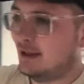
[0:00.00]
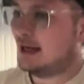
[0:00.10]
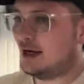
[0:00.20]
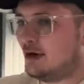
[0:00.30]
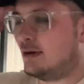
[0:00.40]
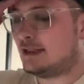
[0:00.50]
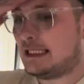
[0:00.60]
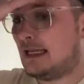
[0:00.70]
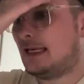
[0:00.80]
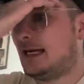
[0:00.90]
I don't know if to
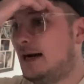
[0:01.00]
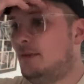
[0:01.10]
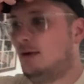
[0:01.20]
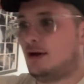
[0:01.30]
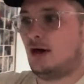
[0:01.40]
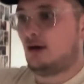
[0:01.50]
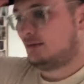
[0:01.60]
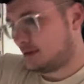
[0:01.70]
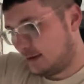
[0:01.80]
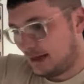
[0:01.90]
hit the car boot or not,
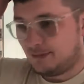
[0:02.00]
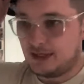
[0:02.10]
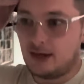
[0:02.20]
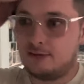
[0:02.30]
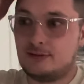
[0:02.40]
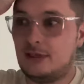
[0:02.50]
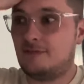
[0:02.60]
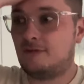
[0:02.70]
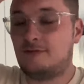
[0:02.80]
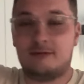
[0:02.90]
so let me know
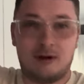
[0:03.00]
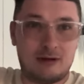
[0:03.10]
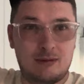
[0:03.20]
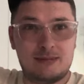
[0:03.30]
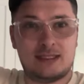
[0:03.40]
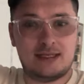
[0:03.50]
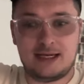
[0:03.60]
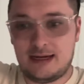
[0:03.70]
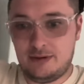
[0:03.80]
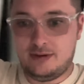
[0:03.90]
if tomorrow you want me to hit the
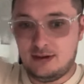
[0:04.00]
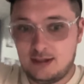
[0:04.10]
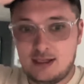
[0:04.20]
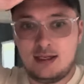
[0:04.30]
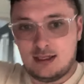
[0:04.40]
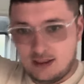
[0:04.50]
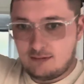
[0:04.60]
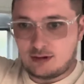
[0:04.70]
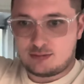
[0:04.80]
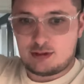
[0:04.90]
car boot. I've
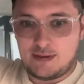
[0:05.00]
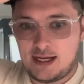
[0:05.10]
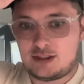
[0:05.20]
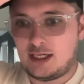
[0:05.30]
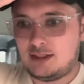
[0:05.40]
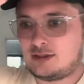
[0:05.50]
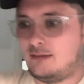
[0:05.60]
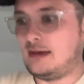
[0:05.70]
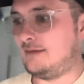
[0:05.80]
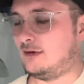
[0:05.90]
got some spare change, so I
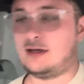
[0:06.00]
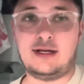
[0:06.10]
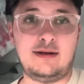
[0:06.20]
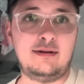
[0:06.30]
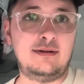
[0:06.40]
might have a look at it.